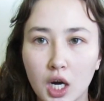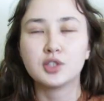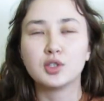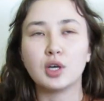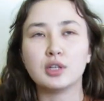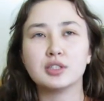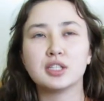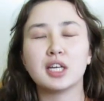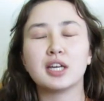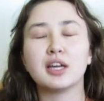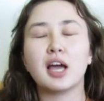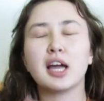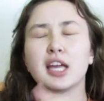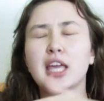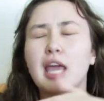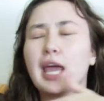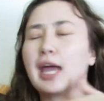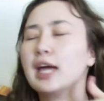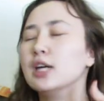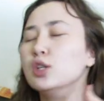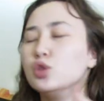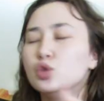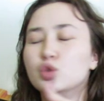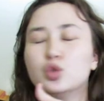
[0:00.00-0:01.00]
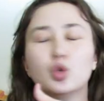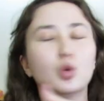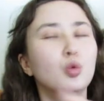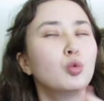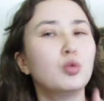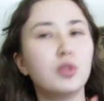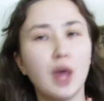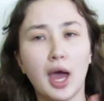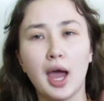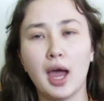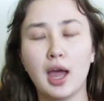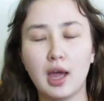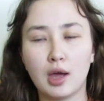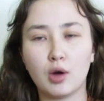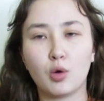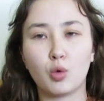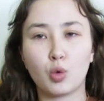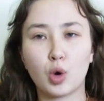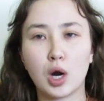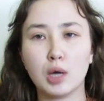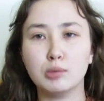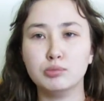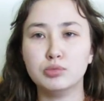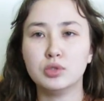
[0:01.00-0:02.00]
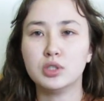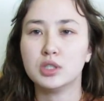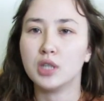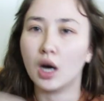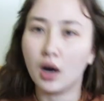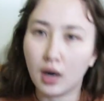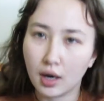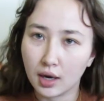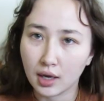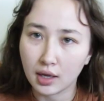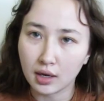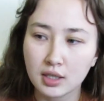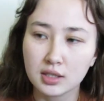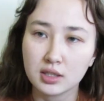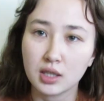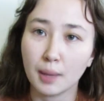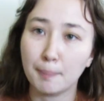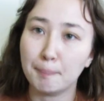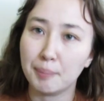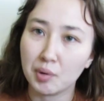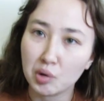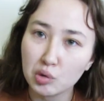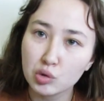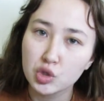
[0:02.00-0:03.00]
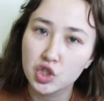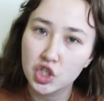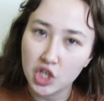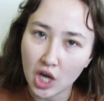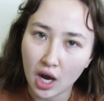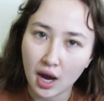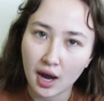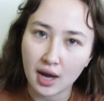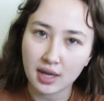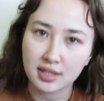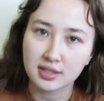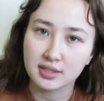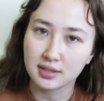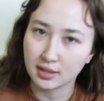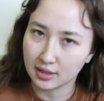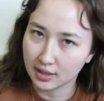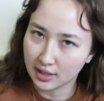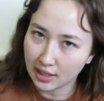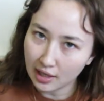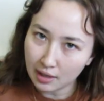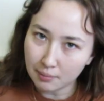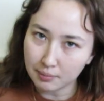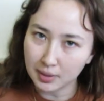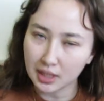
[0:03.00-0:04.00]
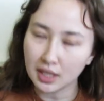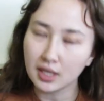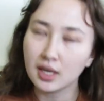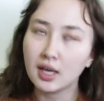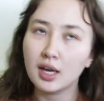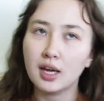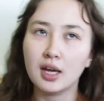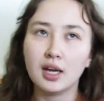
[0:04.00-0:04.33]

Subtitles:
So I was like, I can't do that, or I'm done, because the bull shark is gonna get me.